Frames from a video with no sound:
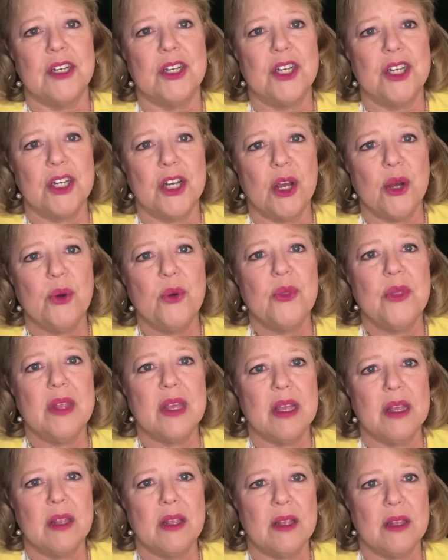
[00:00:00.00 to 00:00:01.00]
Show
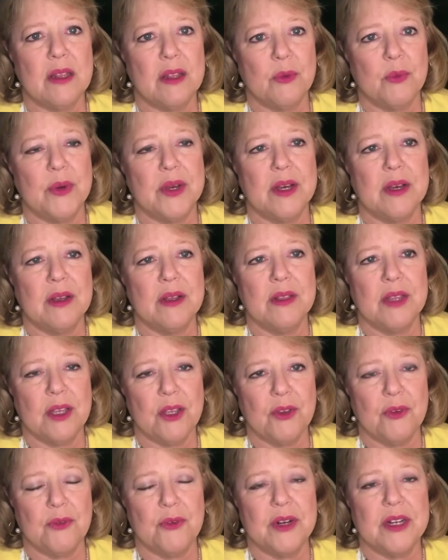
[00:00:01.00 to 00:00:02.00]
the will that
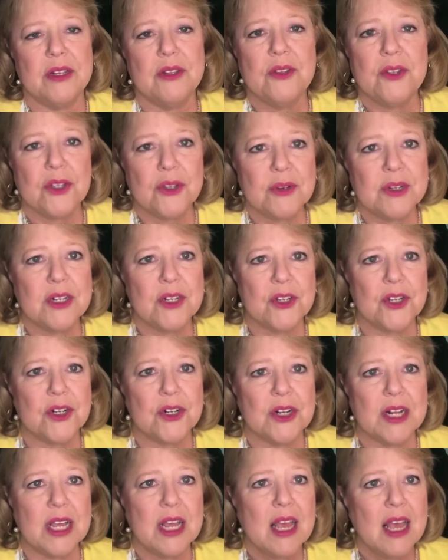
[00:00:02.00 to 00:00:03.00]
you've written to an
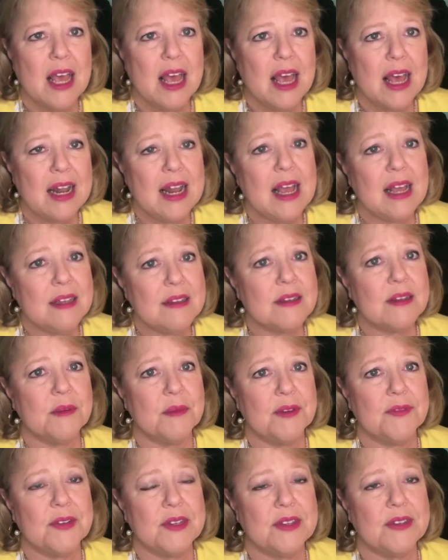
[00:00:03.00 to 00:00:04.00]
attorney and ask them
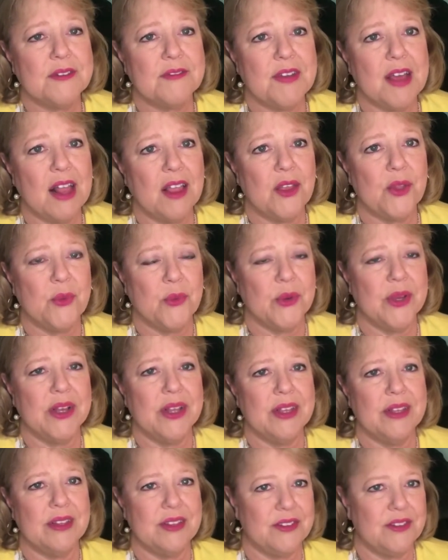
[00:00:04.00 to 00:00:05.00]
if it's a valid
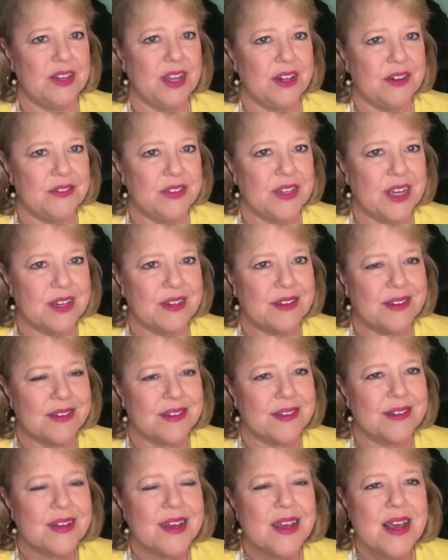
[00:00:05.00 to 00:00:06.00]
will in the state of
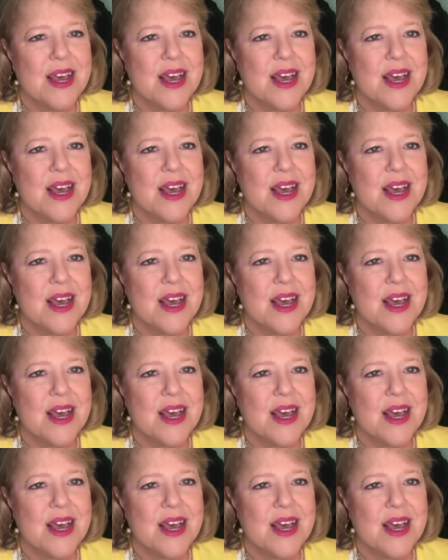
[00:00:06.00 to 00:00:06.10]
Texas.